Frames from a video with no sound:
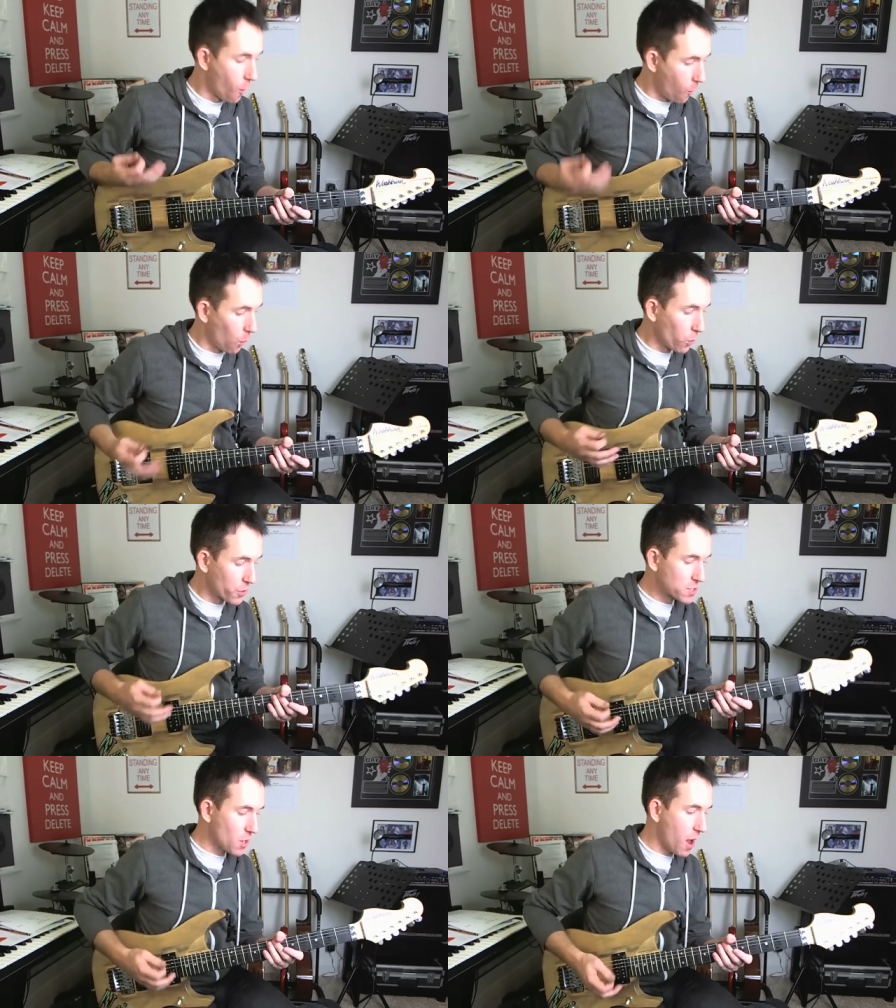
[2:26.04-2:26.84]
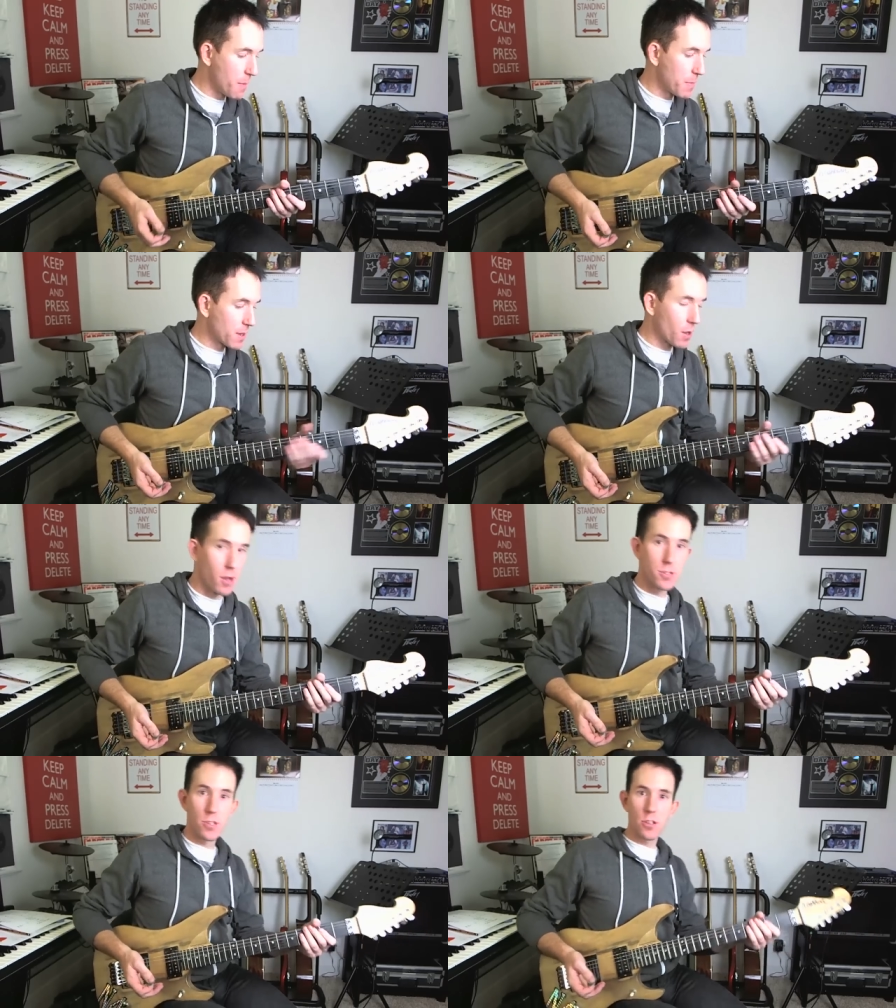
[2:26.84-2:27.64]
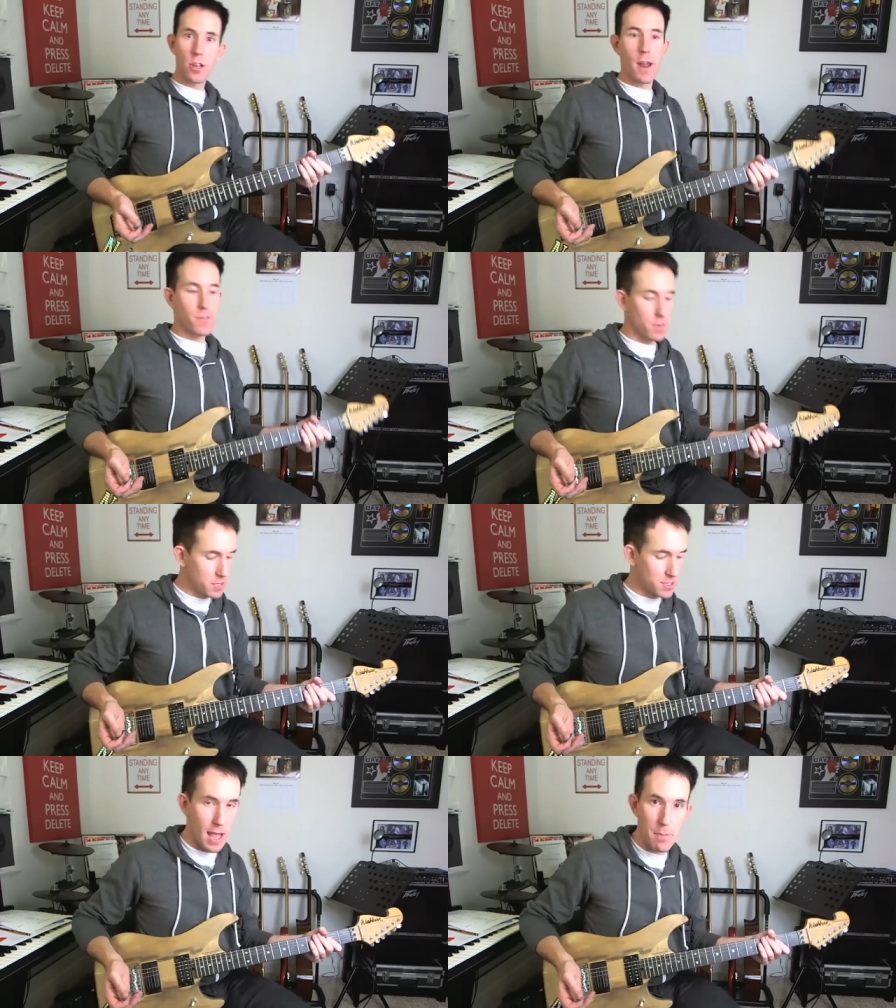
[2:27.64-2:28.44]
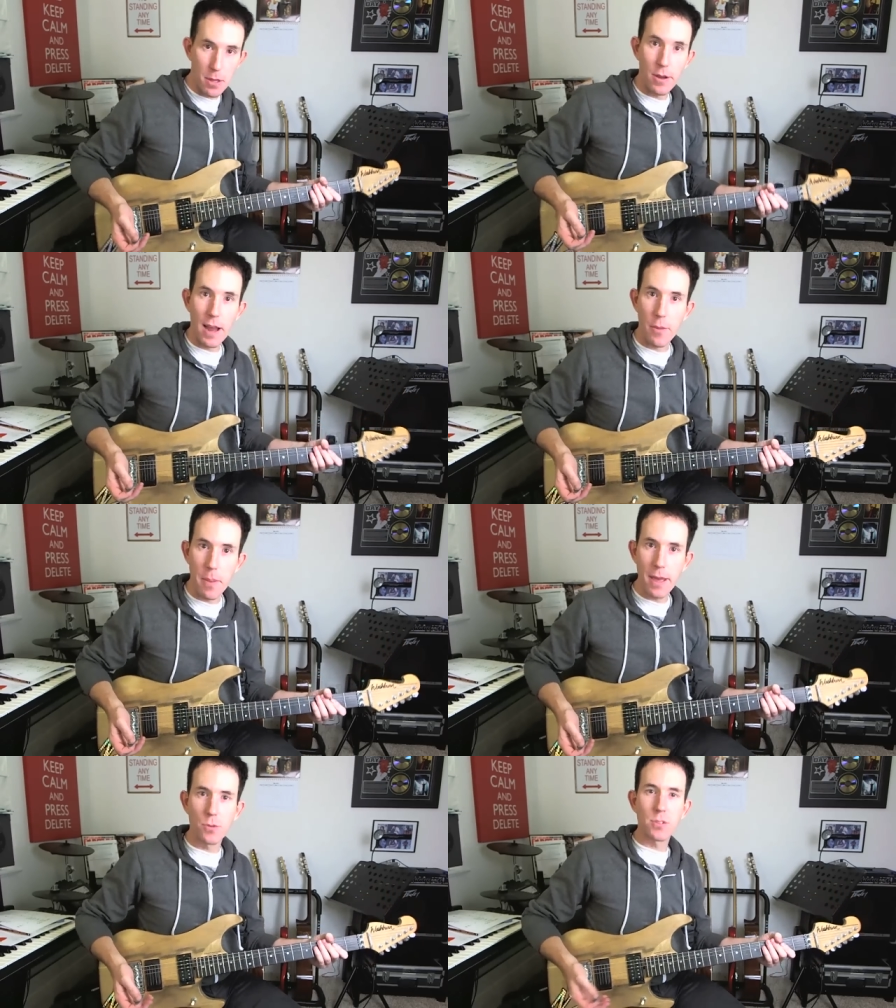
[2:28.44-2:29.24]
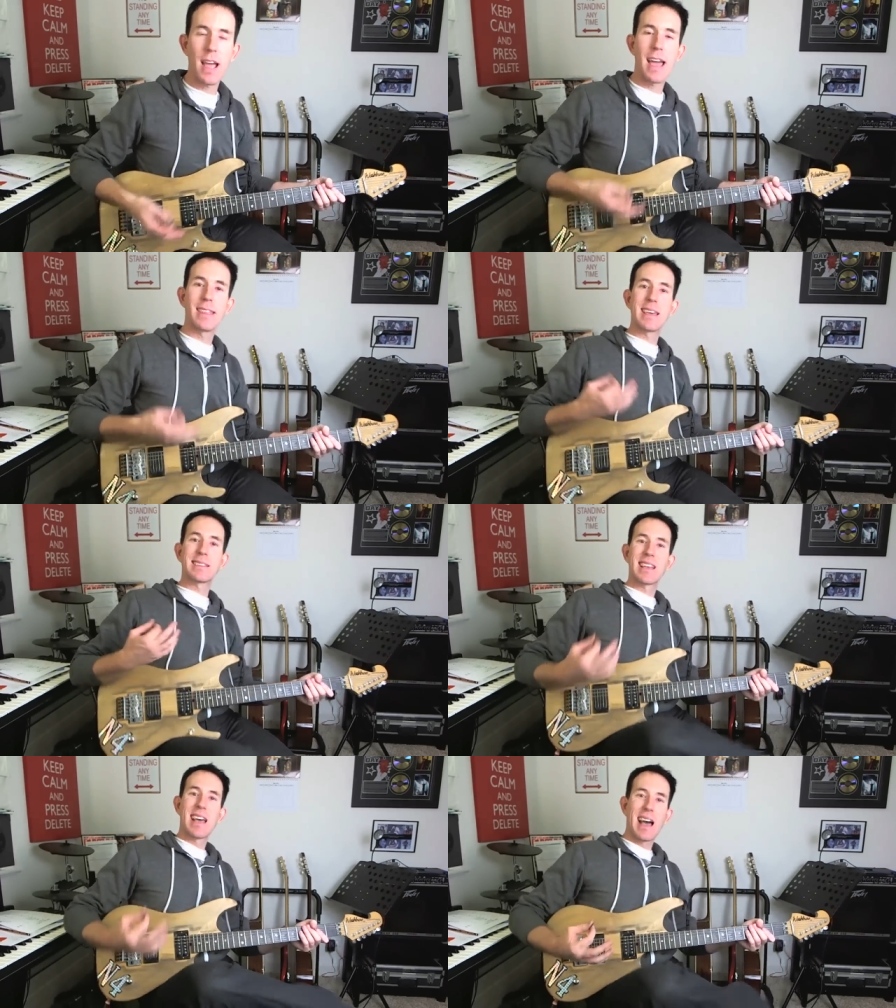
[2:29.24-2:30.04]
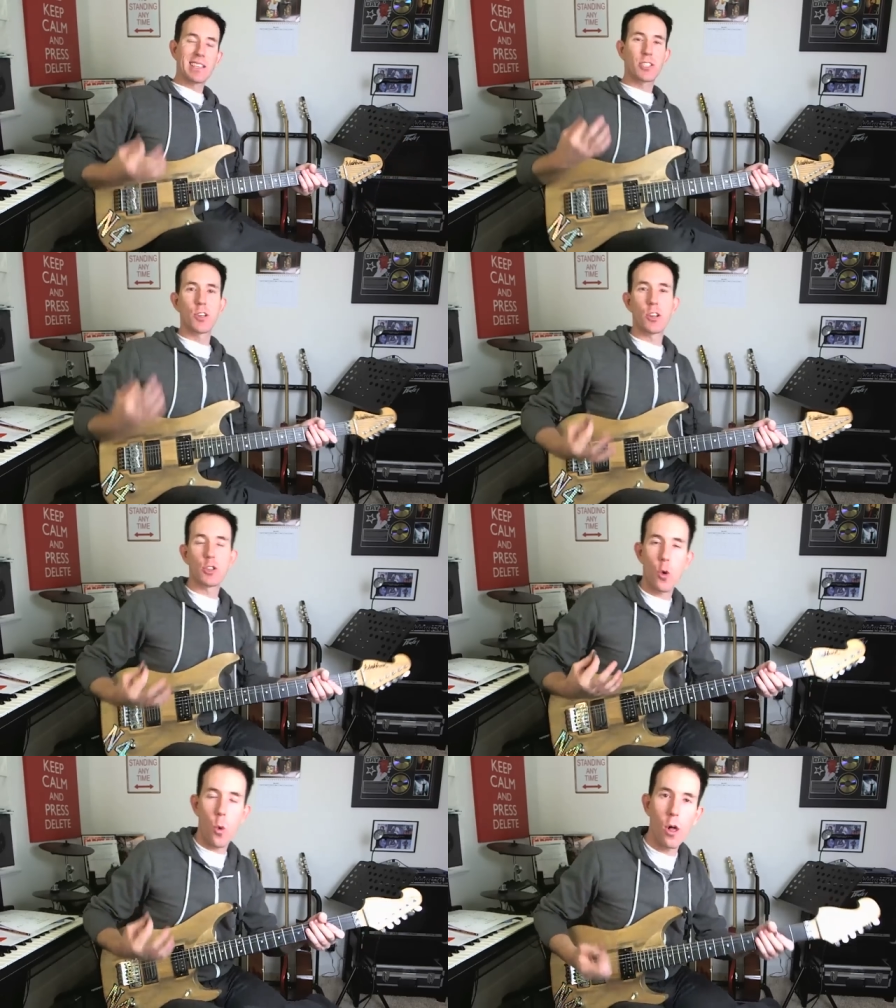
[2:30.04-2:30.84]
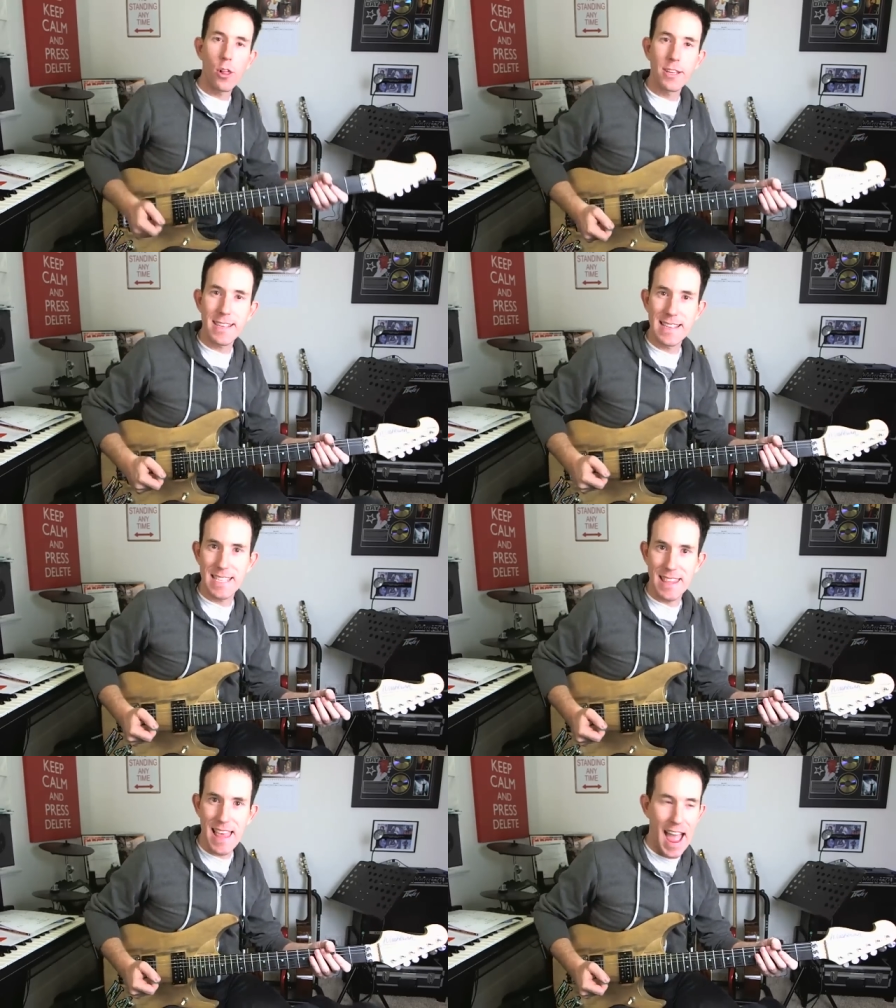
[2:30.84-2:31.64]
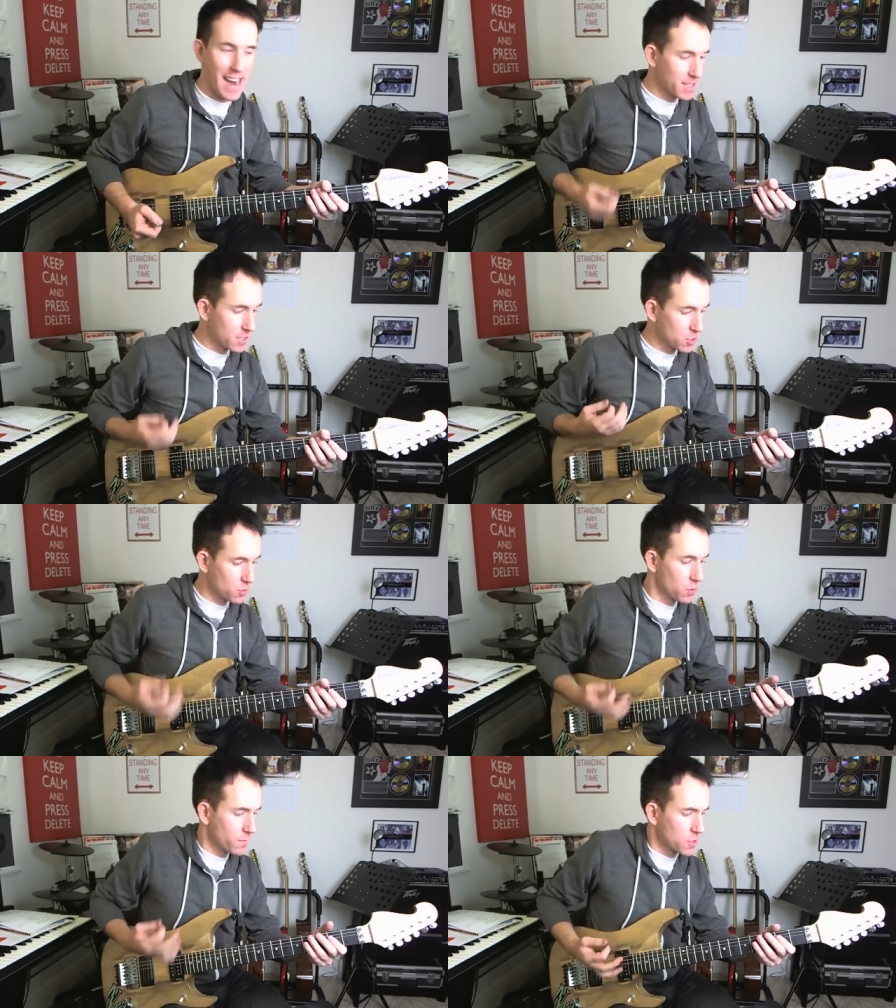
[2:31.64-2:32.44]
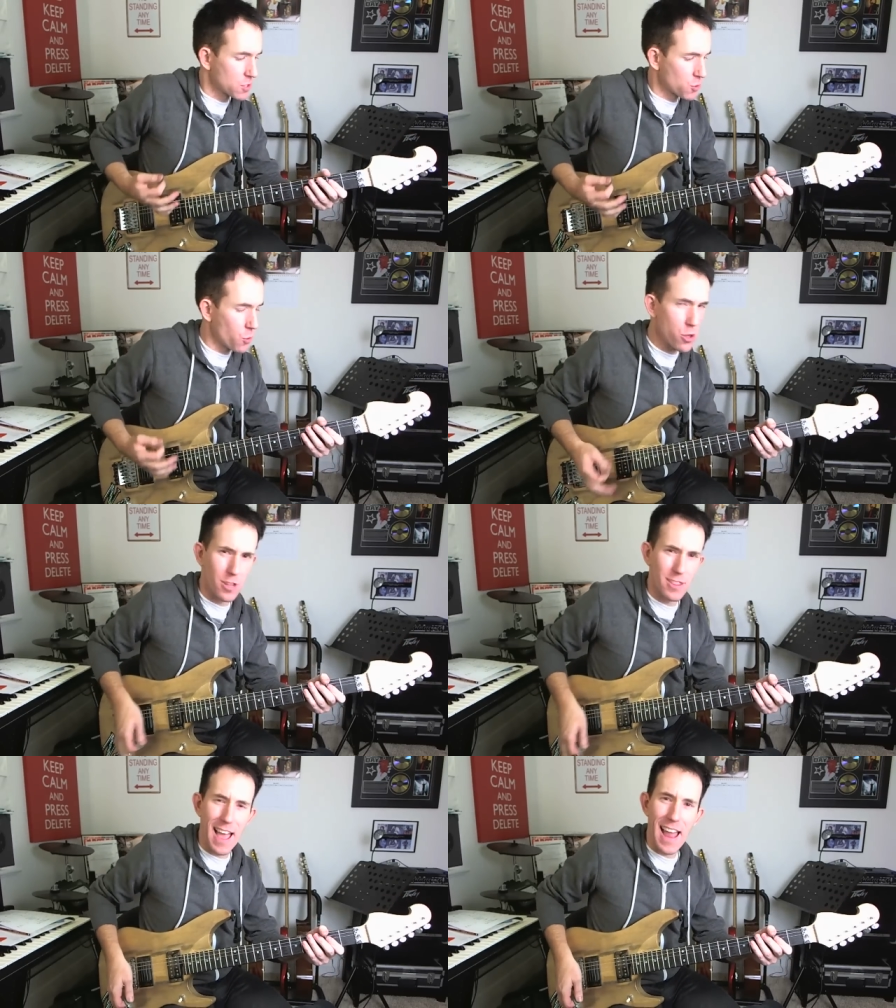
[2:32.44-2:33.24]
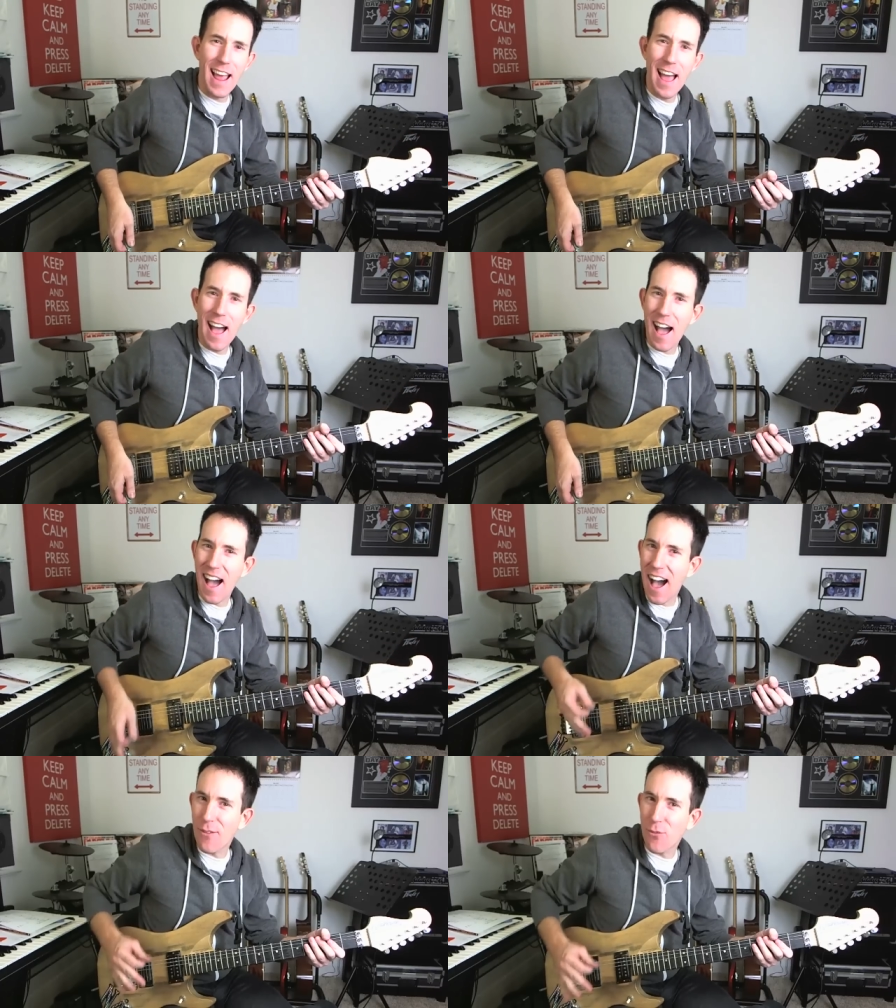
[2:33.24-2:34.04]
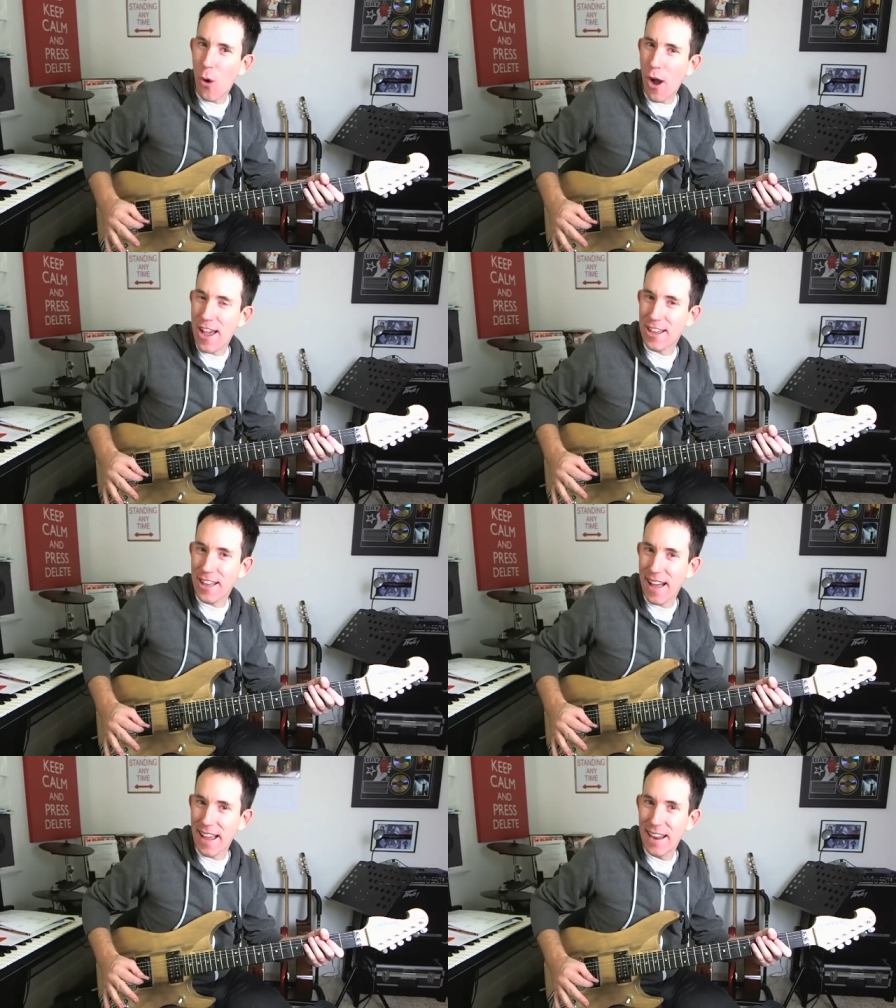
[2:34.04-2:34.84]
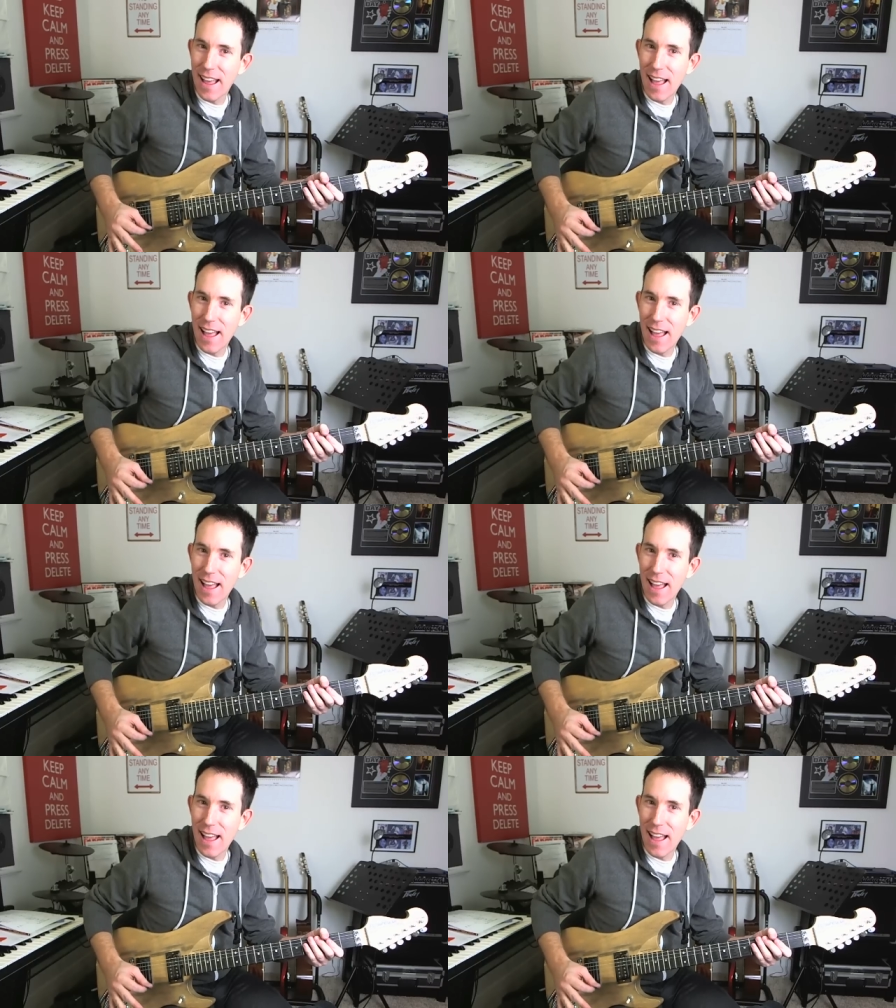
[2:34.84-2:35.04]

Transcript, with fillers: all the time because you don't have to be stamping on other pedals and there's a certain quality to that sort of distortion that halfway gain